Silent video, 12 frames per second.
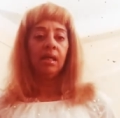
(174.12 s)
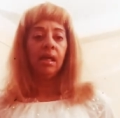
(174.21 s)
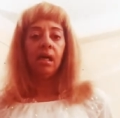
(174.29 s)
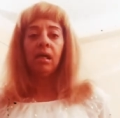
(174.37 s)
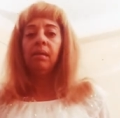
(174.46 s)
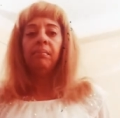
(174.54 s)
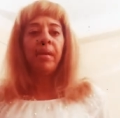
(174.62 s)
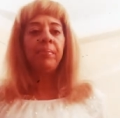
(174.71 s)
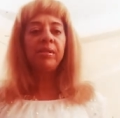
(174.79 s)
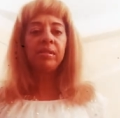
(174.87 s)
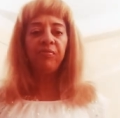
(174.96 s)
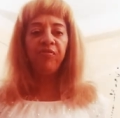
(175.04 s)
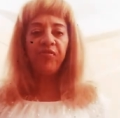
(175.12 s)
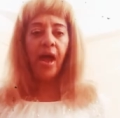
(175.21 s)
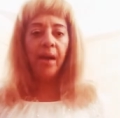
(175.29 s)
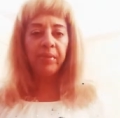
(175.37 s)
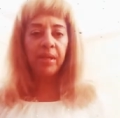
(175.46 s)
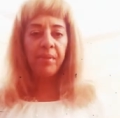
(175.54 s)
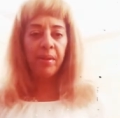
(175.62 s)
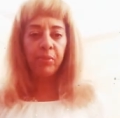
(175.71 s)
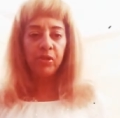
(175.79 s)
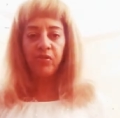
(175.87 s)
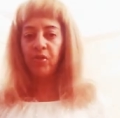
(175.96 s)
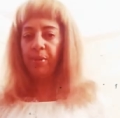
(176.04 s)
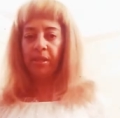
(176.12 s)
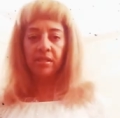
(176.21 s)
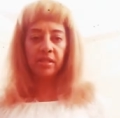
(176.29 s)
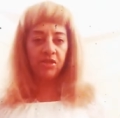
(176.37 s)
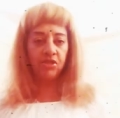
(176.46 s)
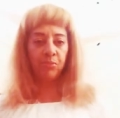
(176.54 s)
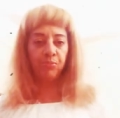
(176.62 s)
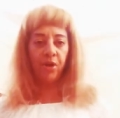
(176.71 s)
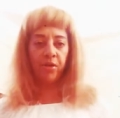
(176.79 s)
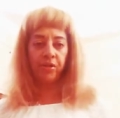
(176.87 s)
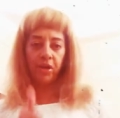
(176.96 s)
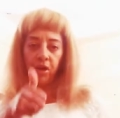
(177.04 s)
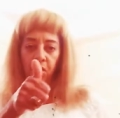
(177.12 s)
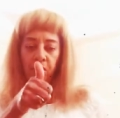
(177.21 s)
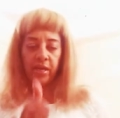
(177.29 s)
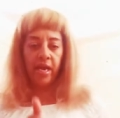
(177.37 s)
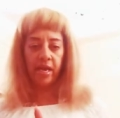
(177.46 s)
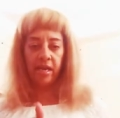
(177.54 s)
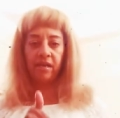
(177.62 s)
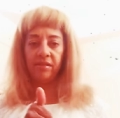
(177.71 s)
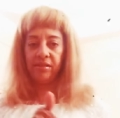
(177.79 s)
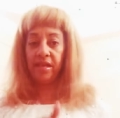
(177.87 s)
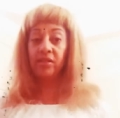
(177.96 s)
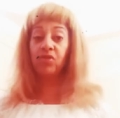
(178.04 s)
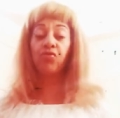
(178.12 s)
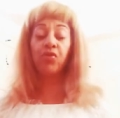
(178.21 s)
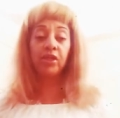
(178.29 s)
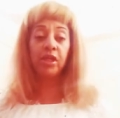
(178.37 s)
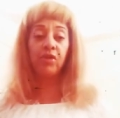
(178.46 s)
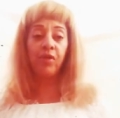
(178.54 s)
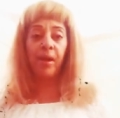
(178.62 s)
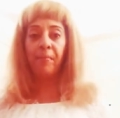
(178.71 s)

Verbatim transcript: uh, maybe some family members. If you met a sister and brother, okay, that's really great.